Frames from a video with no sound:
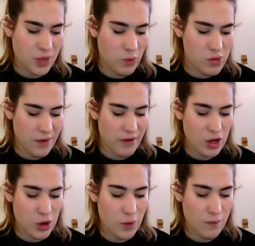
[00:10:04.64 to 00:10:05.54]
it was very
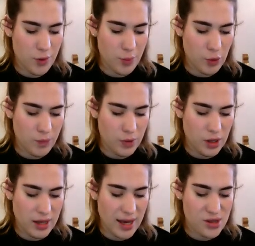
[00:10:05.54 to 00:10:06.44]
uncomfortable,
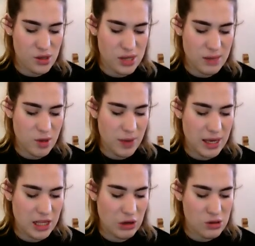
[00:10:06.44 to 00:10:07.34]
and as there seemed to be
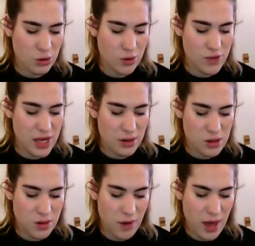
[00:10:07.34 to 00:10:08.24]
no sort of chance
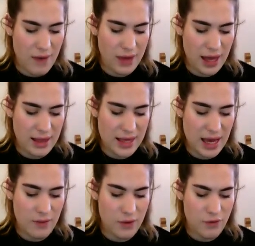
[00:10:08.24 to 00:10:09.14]
of her ever getting
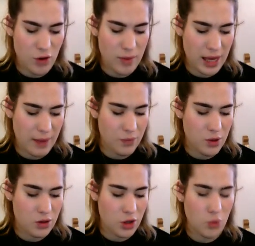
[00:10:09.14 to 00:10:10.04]
out of the room again,
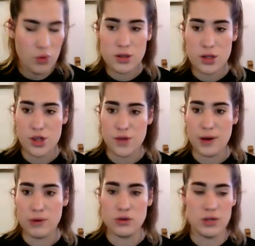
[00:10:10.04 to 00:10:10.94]
no wonder she
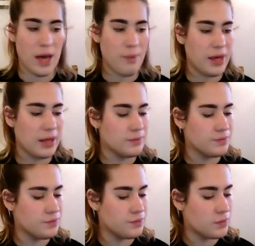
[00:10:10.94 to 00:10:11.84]
felt unhappy.
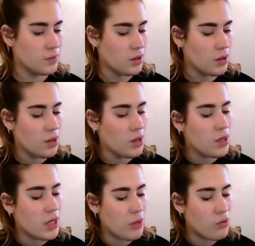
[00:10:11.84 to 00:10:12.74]

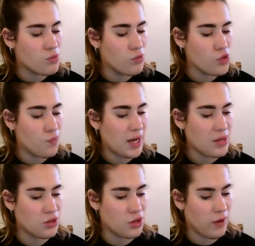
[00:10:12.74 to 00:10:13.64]
It was much
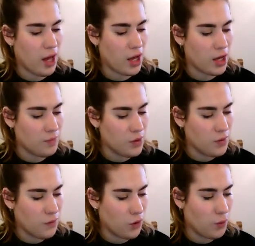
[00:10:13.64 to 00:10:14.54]
pleasanter at home,
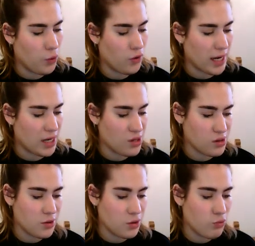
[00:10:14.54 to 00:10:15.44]
thought poor
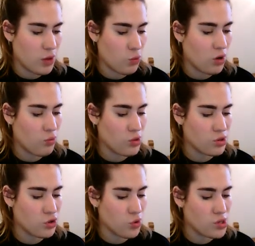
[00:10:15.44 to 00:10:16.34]
Alice, when one
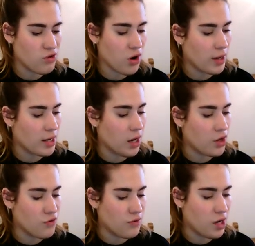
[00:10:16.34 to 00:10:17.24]
wasn't always growing
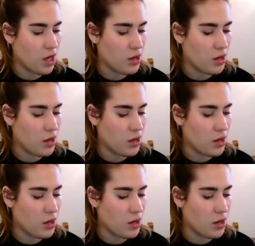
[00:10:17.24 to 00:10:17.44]
larger and